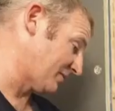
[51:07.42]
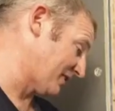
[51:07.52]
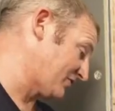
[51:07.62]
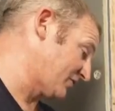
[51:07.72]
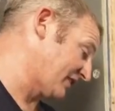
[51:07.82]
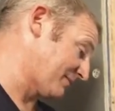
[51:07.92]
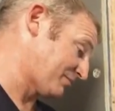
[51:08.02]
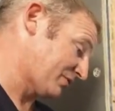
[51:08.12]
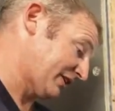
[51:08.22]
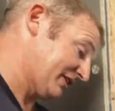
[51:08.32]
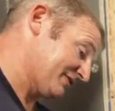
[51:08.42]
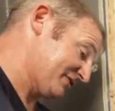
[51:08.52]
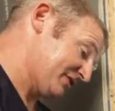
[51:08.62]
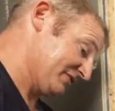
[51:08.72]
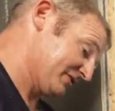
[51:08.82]
Wanna make sure you get plenty
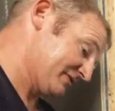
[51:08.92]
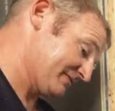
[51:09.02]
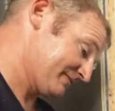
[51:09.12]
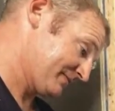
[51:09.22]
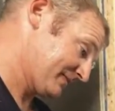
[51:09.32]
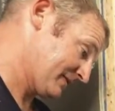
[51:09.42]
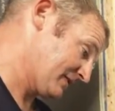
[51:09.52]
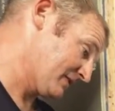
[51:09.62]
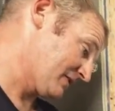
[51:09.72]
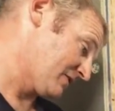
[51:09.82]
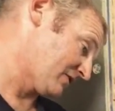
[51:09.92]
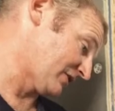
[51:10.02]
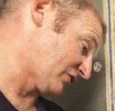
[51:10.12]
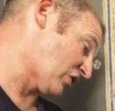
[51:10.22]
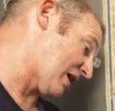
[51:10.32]
of sealant
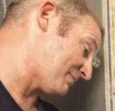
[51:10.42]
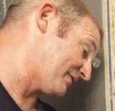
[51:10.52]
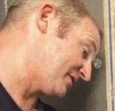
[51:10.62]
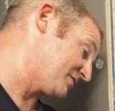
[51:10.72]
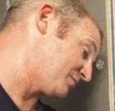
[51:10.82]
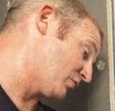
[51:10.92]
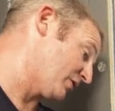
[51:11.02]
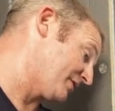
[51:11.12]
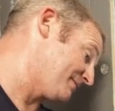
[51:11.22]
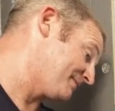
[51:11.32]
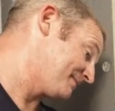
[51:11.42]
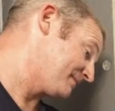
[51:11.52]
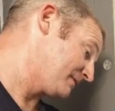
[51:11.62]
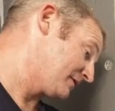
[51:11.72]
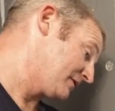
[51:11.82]
on top of this board.
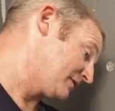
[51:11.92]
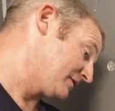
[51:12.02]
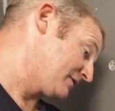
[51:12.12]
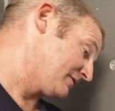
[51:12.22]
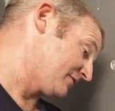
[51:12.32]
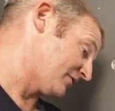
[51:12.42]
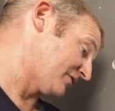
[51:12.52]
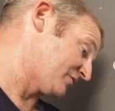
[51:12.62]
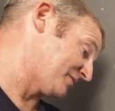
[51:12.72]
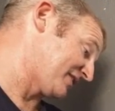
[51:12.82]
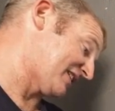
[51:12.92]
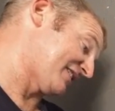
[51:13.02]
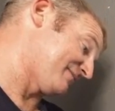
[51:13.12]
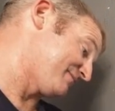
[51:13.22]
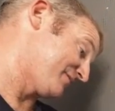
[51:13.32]
So this would be
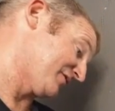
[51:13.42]
kind of